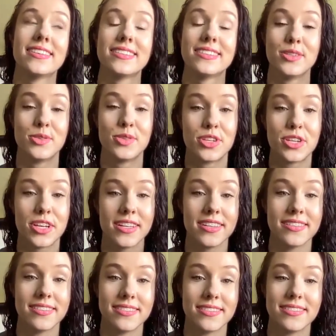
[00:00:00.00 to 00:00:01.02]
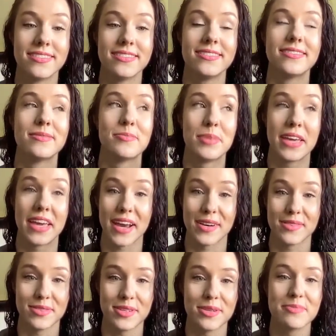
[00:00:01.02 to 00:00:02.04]
you should be
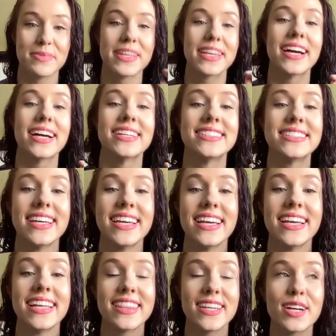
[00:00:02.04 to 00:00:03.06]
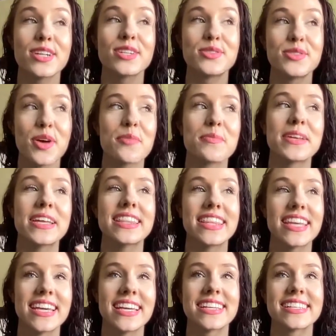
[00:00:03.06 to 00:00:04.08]
careful because there are so many
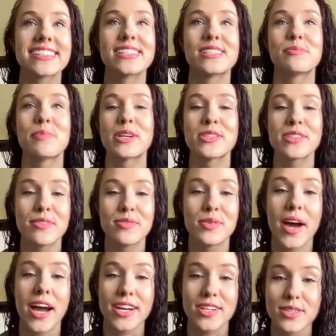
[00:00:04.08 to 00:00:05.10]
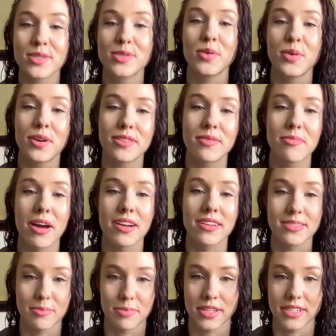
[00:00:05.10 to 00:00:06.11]
things, especially if you actually toured the
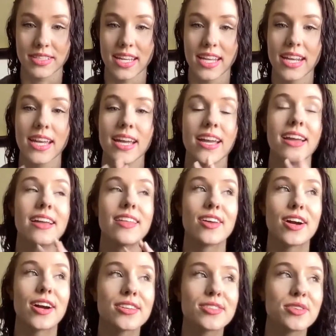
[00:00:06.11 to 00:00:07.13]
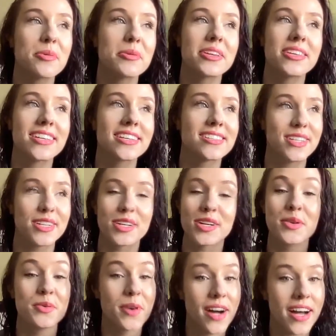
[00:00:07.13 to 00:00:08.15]
models in person, there are so many things that you're going
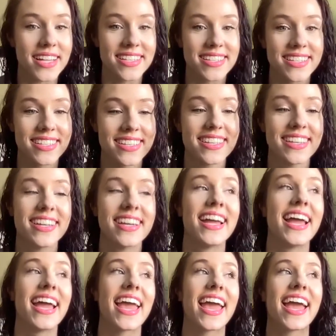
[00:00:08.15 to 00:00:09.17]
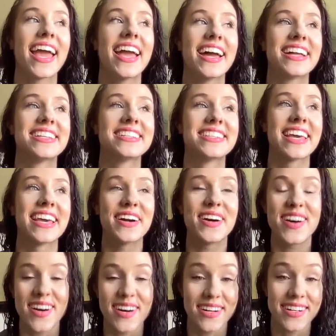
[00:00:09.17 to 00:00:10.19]
to want and they
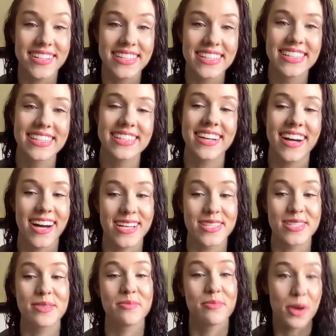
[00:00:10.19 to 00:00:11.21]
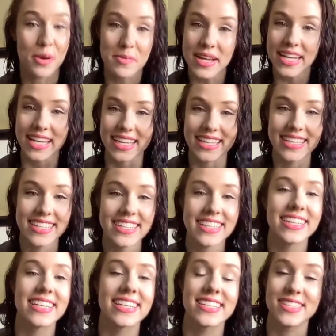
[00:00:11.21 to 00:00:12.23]
all cost more money
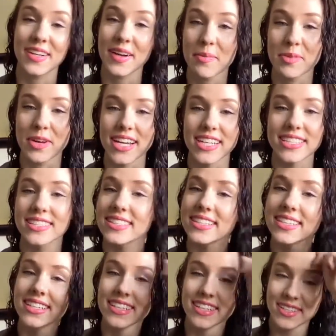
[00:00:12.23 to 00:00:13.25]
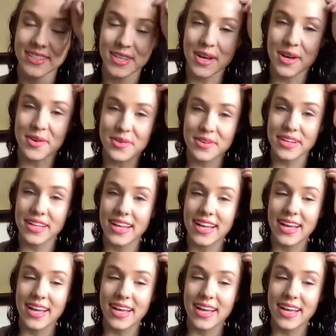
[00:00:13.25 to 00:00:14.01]
because they're upgrades. So,